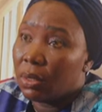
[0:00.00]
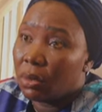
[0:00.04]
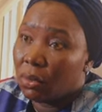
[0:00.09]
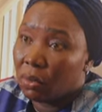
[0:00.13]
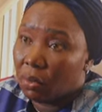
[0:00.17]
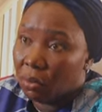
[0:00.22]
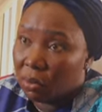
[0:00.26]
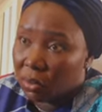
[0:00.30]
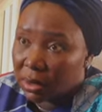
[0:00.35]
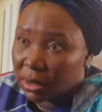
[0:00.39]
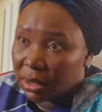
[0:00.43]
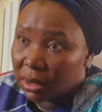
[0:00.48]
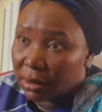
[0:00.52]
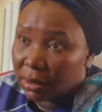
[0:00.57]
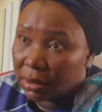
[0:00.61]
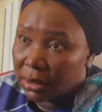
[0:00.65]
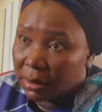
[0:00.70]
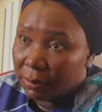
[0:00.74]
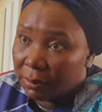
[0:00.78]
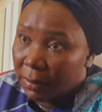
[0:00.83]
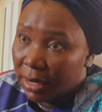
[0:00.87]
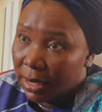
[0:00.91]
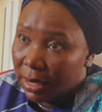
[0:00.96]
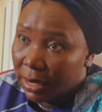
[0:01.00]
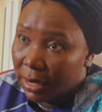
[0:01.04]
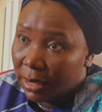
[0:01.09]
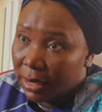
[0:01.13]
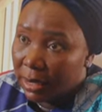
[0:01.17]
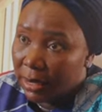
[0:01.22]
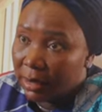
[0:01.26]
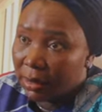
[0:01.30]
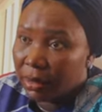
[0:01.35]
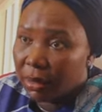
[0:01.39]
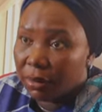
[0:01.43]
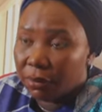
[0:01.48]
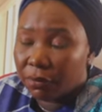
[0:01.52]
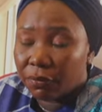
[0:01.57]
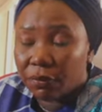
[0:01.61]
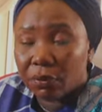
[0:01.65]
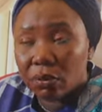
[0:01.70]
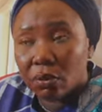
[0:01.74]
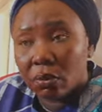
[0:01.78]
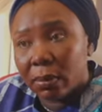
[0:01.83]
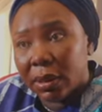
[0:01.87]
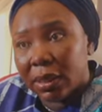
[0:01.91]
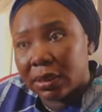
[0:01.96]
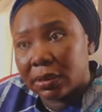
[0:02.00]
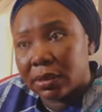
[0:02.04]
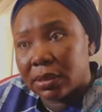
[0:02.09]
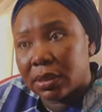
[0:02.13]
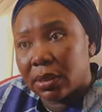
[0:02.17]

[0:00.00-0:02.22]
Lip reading: was held in Ghana a few months